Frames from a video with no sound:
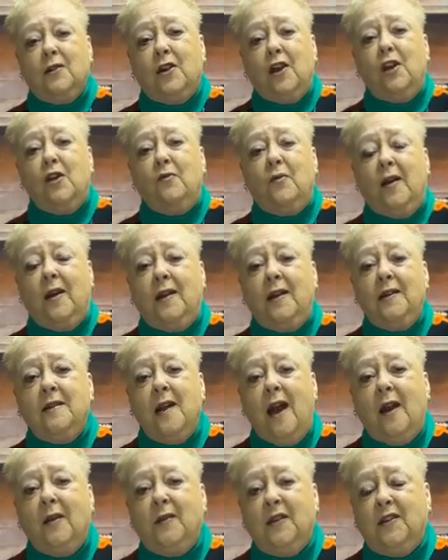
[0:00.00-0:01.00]
Do you really
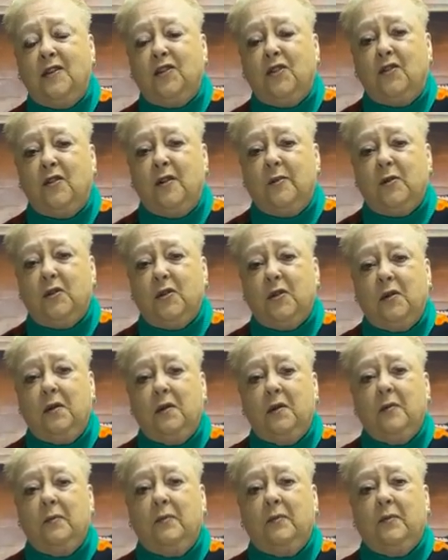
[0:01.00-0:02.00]
know this scripture?
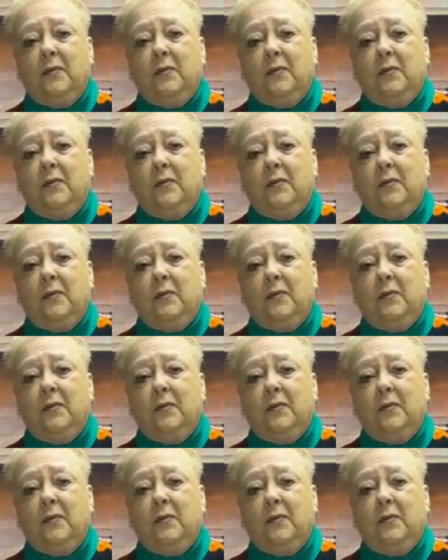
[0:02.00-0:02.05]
